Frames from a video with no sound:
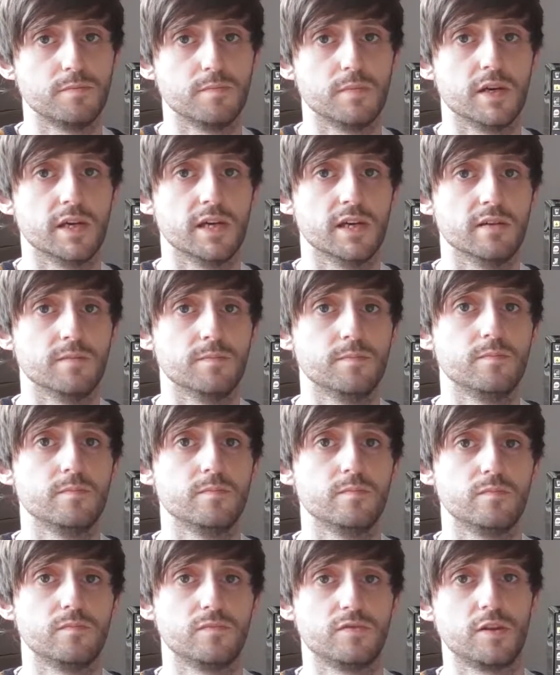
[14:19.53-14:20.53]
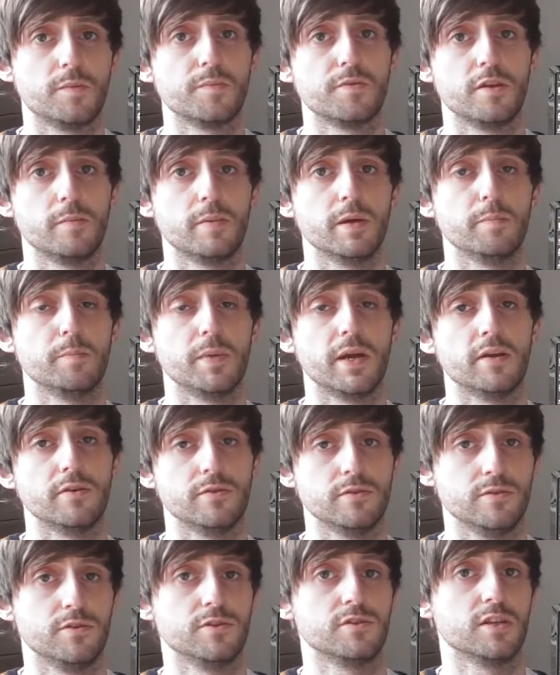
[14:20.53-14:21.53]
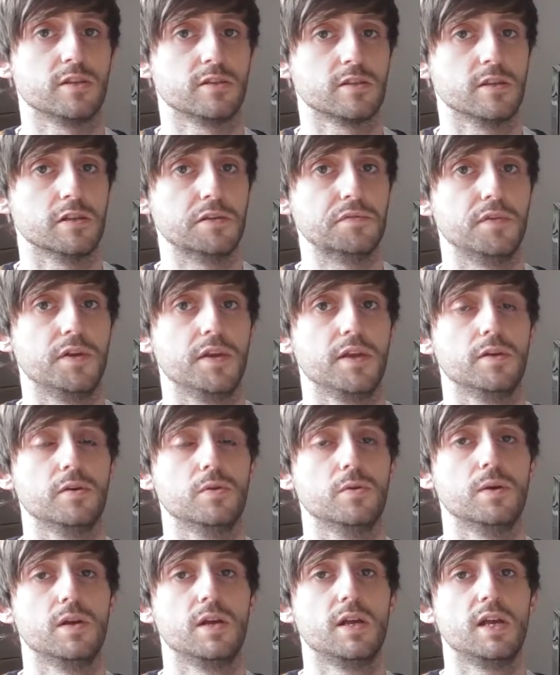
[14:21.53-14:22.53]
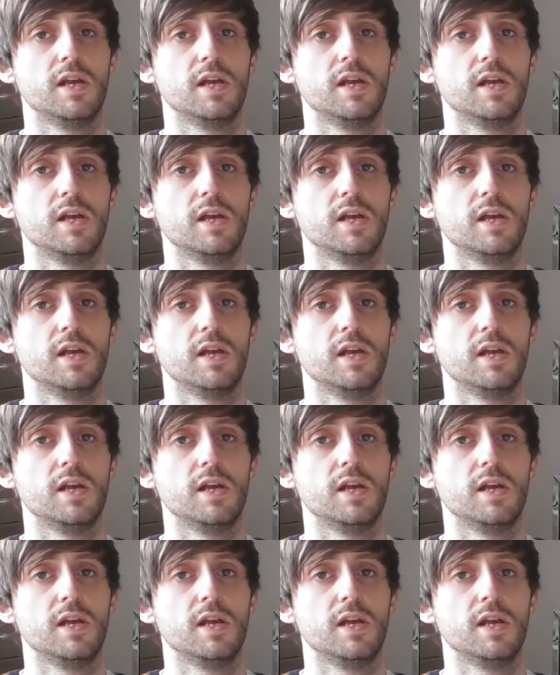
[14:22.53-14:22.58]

a bit better than just this little video.